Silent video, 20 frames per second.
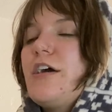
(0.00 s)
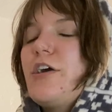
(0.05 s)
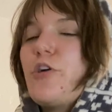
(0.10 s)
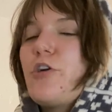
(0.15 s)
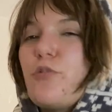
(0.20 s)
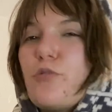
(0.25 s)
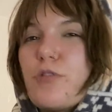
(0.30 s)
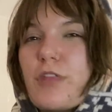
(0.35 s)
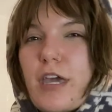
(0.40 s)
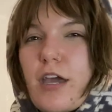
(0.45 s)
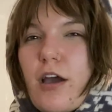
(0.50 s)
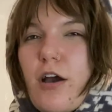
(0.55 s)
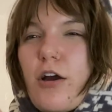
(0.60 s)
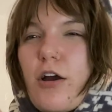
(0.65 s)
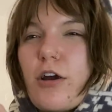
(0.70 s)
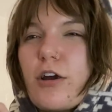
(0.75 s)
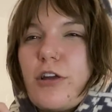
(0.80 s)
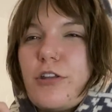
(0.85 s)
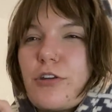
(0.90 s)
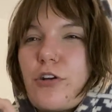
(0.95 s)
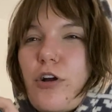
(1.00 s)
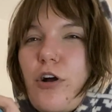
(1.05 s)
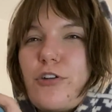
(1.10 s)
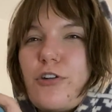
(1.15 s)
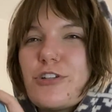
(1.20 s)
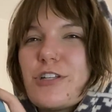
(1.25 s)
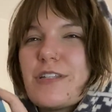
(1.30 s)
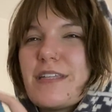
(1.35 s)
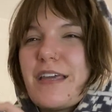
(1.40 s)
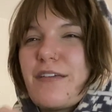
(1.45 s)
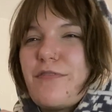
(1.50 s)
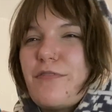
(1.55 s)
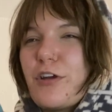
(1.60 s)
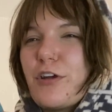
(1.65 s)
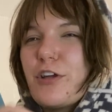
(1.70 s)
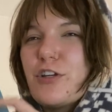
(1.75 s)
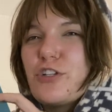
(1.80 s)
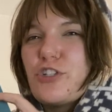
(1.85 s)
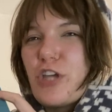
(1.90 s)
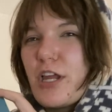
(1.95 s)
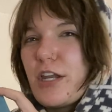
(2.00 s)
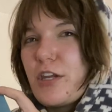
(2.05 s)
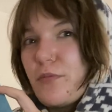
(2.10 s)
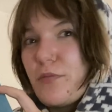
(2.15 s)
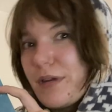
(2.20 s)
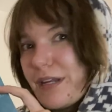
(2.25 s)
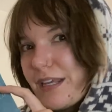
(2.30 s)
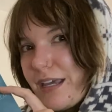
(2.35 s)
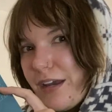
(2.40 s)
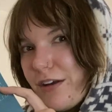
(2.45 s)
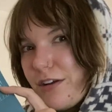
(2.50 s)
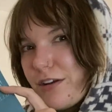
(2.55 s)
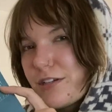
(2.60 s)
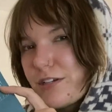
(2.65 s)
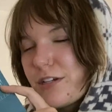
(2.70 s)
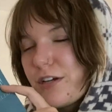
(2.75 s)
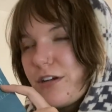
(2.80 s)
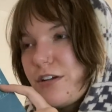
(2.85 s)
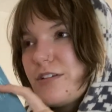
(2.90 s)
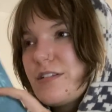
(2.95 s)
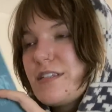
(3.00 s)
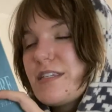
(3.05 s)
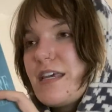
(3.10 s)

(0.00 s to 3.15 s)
who they are, and they're all just like very genuine characters.